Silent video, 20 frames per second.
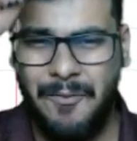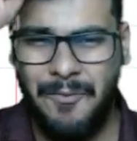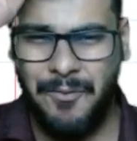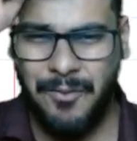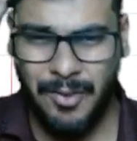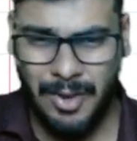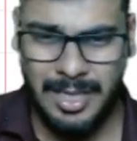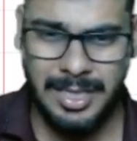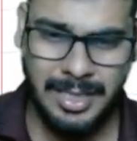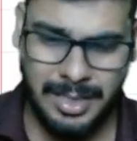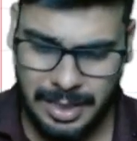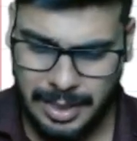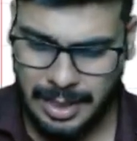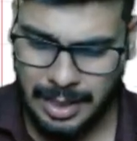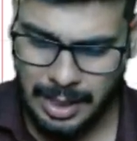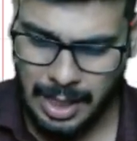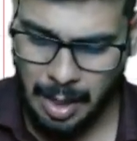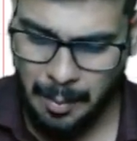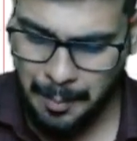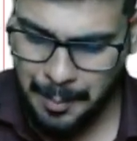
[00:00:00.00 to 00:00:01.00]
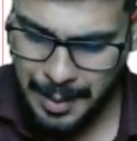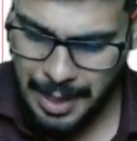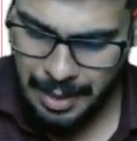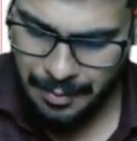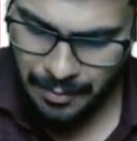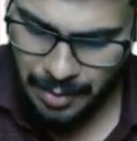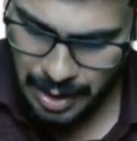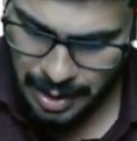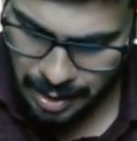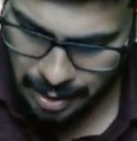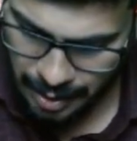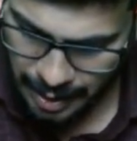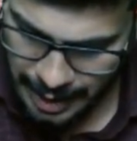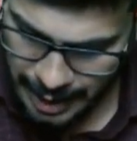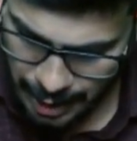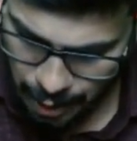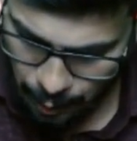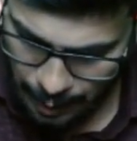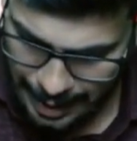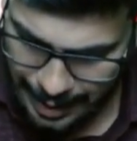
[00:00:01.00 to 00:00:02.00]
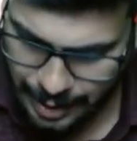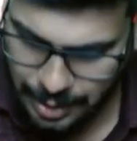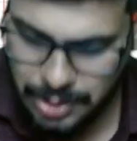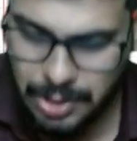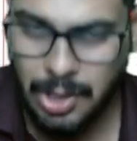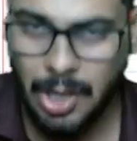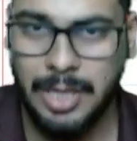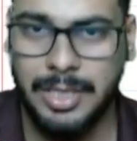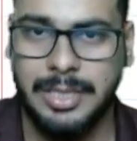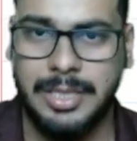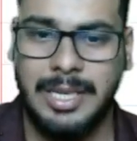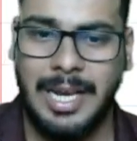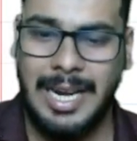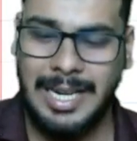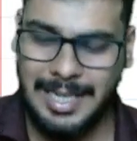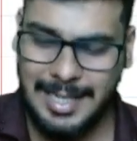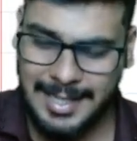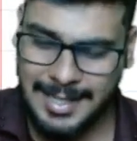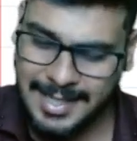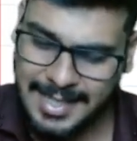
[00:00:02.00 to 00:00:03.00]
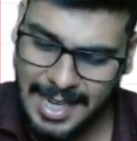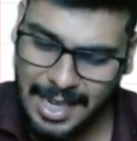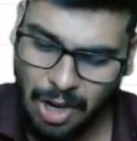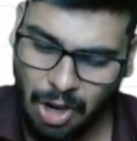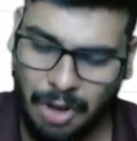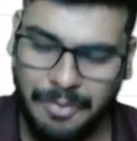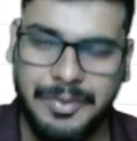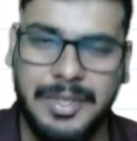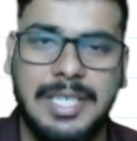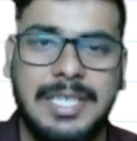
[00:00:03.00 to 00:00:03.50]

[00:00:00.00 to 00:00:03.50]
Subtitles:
first, the company will try to exhaust and sell off this